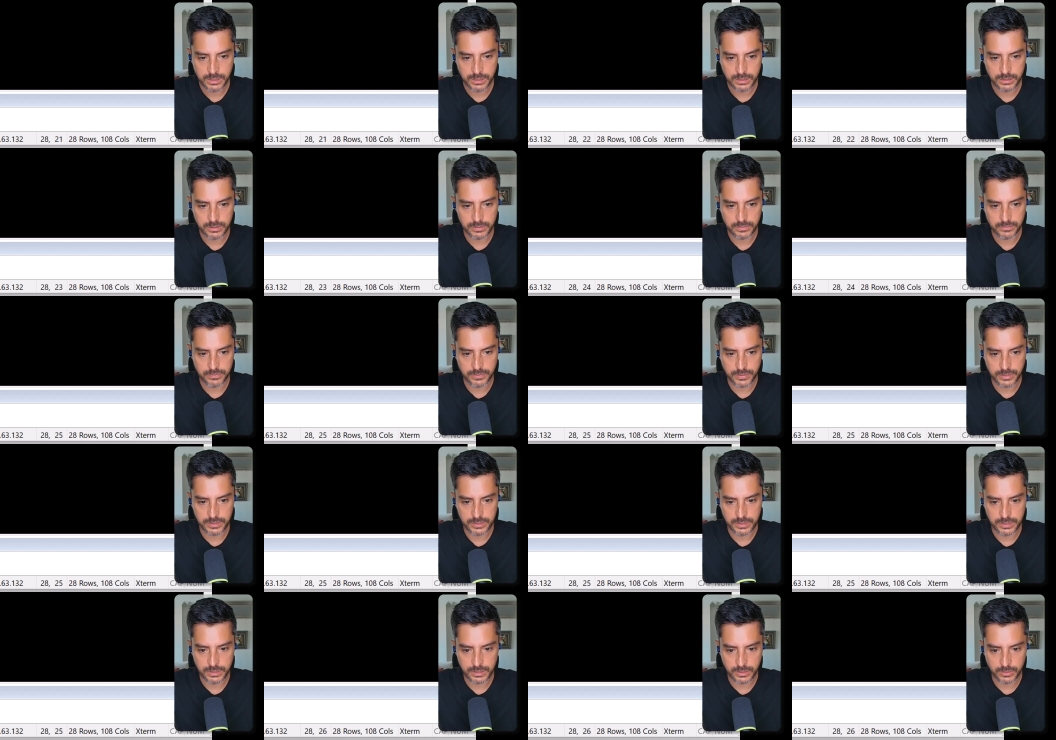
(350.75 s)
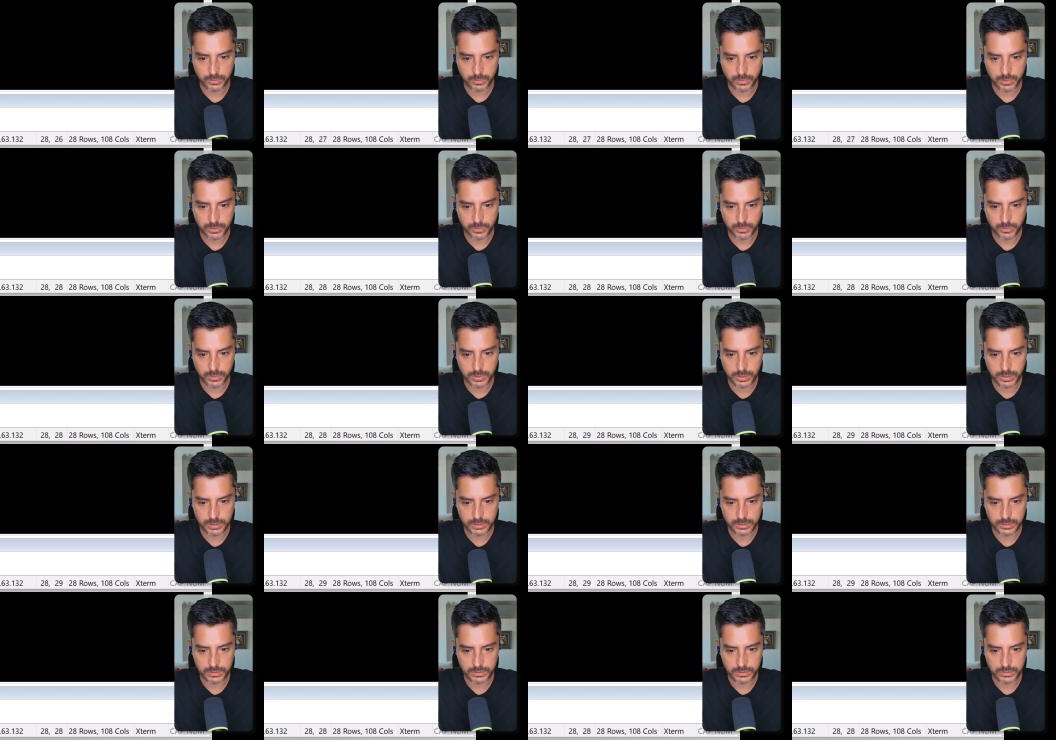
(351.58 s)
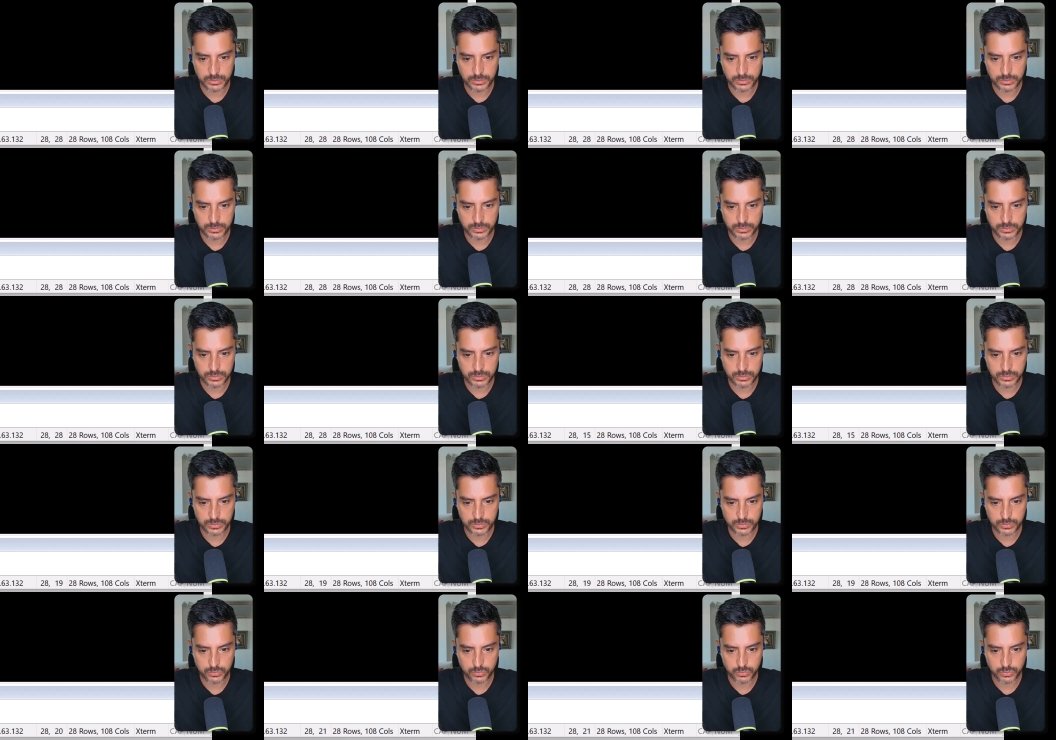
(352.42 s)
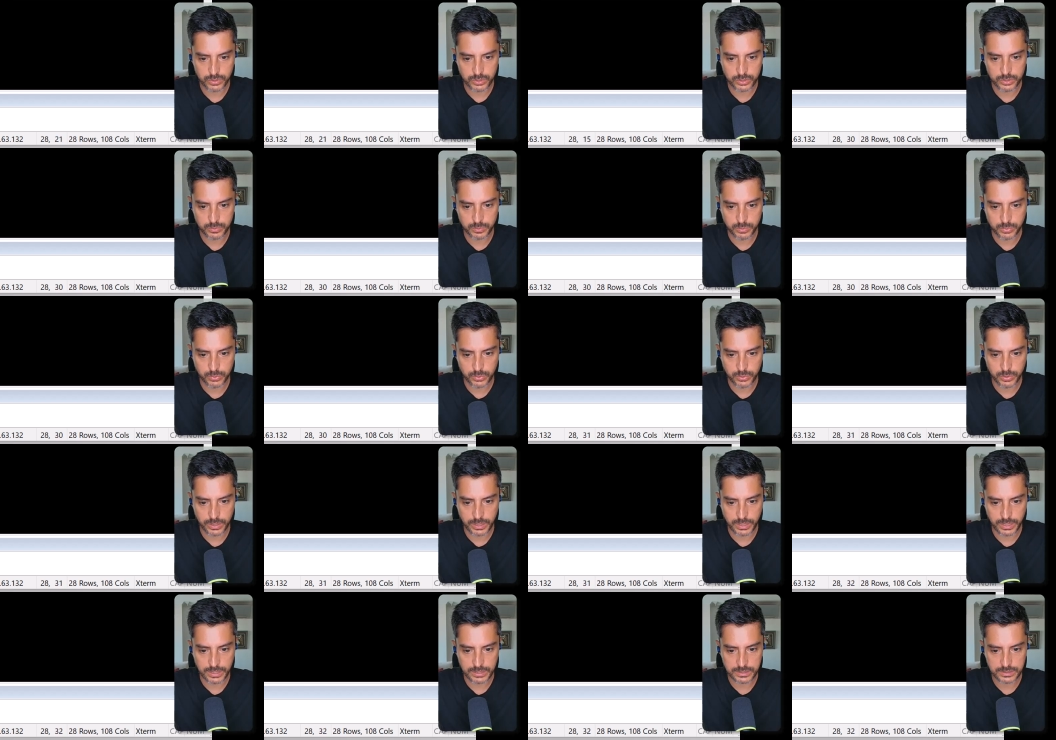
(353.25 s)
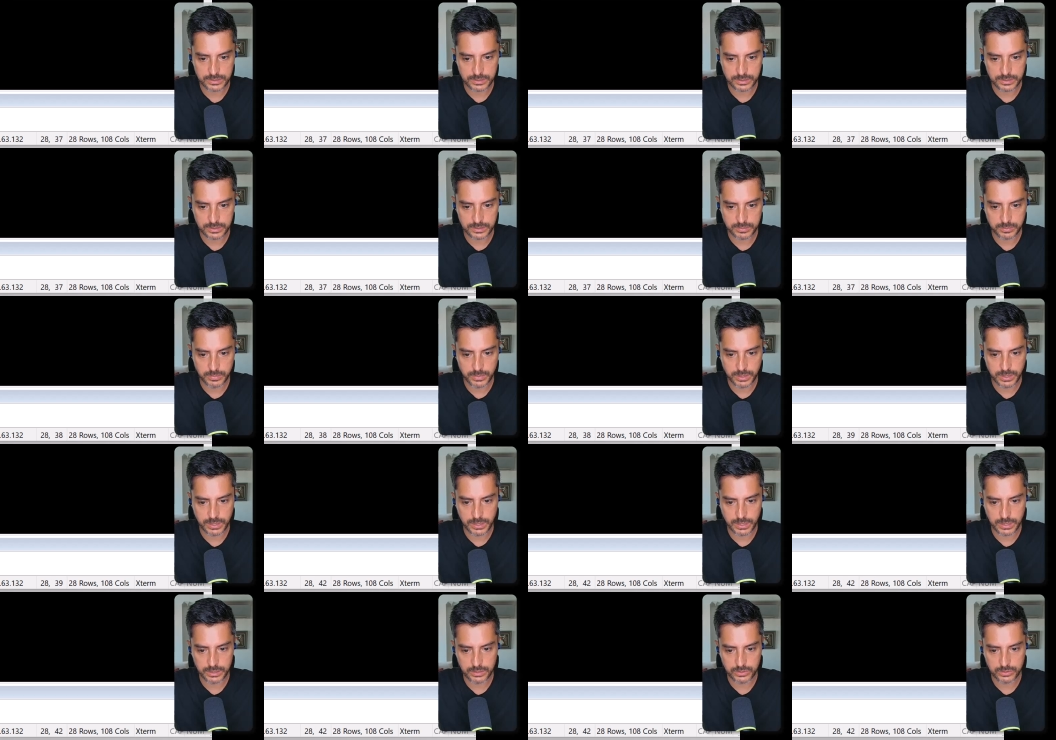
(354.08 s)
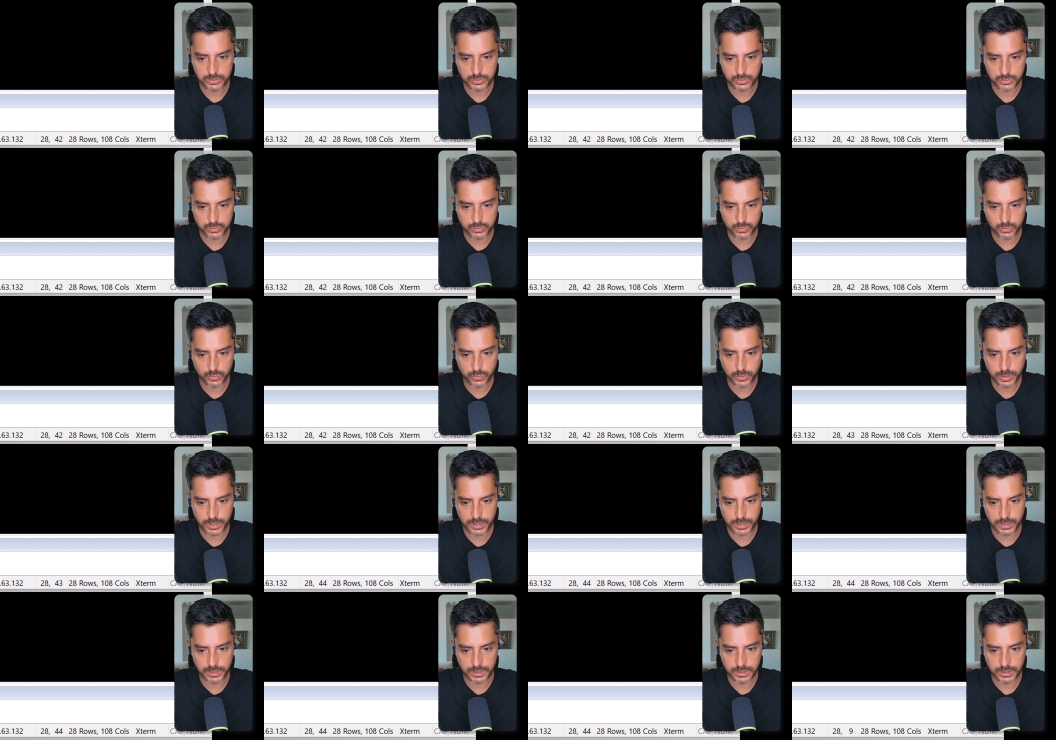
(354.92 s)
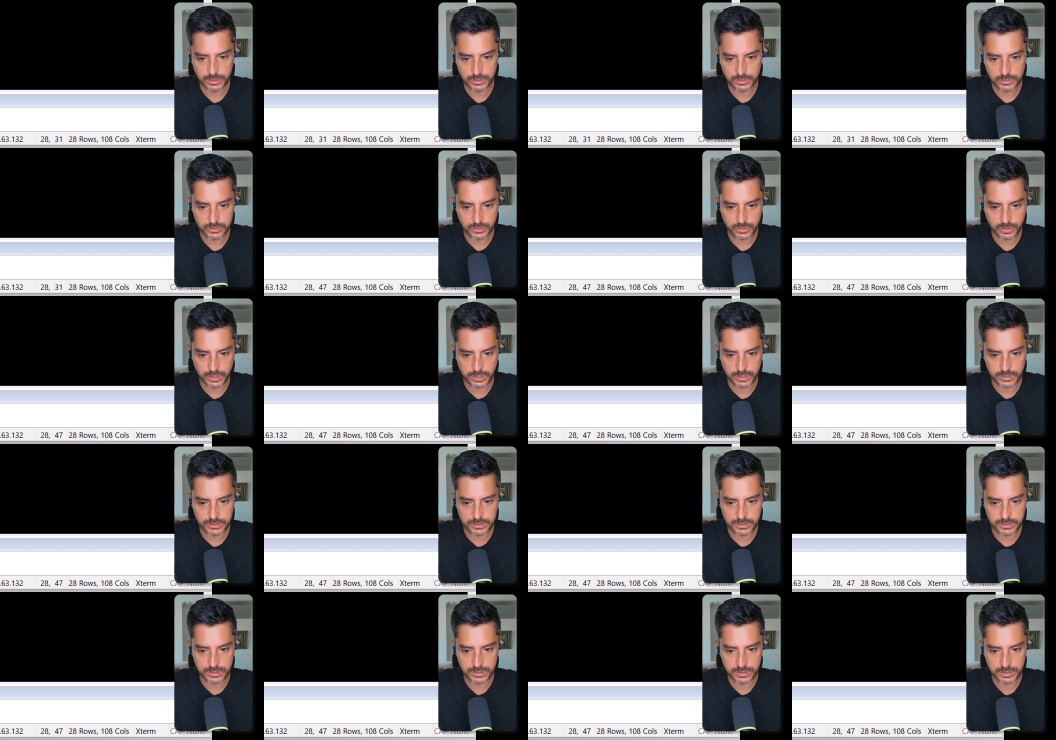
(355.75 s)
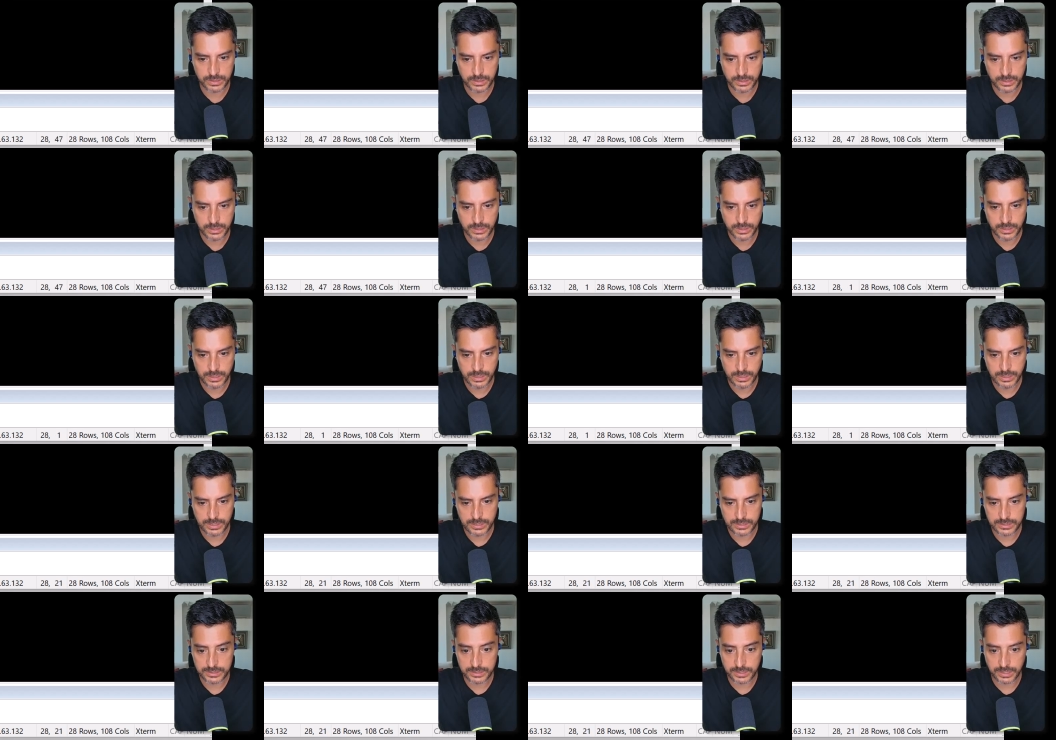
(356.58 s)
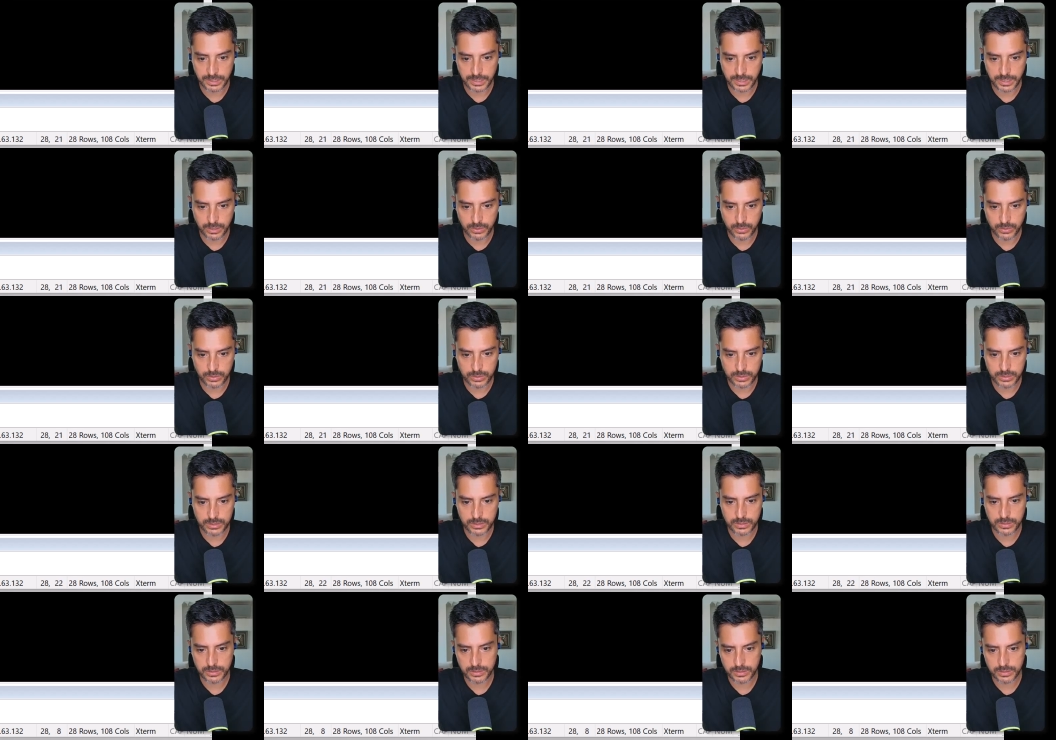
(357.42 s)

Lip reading: interface giga 11, switch port access VLAN 20. So let's take a look.